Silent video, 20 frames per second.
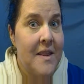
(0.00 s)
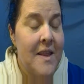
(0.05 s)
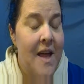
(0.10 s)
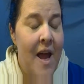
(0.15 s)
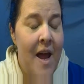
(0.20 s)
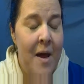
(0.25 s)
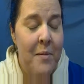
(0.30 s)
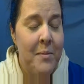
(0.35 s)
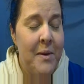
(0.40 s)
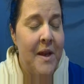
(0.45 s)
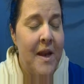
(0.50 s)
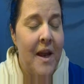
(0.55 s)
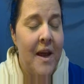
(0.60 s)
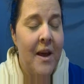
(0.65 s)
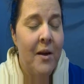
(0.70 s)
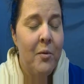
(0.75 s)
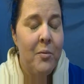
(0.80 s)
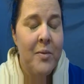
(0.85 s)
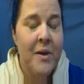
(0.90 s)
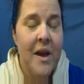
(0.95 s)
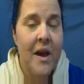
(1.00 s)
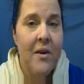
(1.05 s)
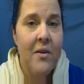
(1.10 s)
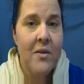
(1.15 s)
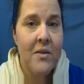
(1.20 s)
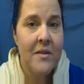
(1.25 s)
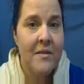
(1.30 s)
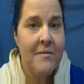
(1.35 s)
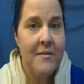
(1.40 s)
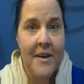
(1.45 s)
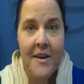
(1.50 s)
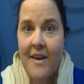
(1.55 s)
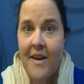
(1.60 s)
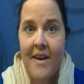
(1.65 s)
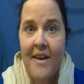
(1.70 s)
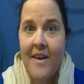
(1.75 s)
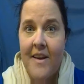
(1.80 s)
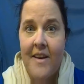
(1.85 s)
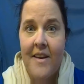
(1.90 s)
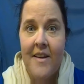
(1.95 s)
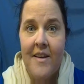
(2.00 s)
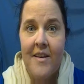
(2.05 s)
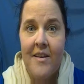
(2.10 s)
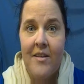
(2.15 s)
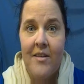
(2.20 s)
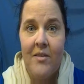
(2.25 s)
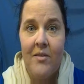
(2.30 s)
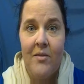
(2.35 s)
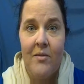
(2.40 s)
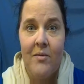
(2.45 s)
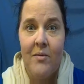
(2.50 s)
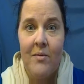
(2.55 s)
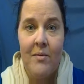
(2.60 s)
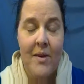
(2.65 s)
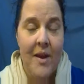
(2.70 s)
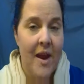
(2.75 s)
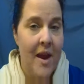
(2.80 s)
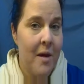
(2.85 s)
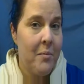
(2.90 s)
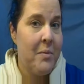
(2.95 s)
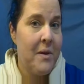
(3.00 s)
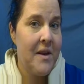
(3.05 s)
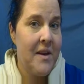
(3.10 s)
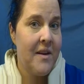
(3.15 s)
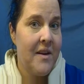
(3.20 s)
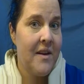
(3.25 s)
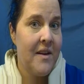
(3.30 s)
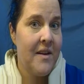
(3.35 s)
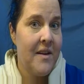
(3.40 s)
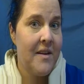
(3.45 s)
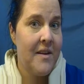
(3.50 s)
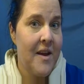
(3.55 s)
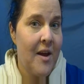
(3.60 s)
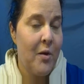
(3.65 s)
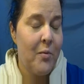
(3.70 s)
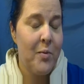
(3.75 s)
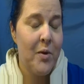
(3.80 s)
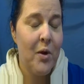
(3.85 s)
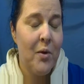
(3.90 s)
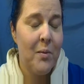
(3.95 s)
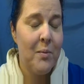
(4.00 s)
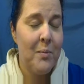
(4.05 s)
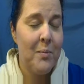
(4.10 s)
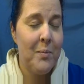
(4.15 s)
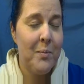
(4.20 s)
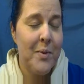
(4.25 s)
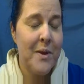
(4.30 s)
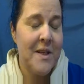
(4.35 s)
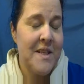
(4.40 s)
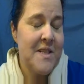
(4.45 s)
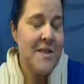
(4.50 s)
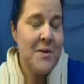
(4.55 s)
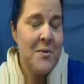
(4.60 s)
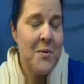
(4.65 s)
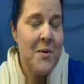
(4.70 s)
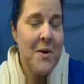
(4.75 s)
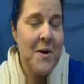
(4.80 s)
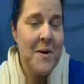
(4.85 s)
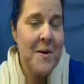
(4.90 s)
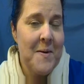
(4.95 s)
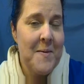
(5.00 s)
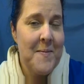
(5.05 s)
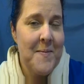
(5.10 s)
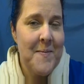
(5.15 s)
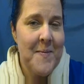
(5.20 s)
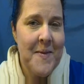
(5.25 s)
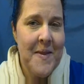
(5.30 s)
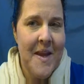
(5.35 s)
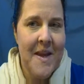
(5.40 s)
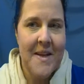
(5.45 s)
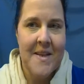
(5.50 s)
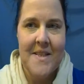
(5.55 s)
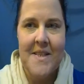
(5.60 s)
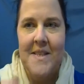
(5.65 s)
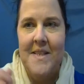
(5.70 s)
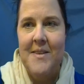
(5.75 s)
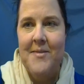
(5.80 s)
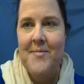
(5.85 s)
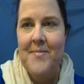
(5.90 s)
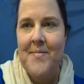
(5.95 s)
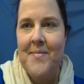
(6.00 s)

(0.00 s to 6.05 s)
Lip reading: happy to help you out and happy to help you place an order. Thanks.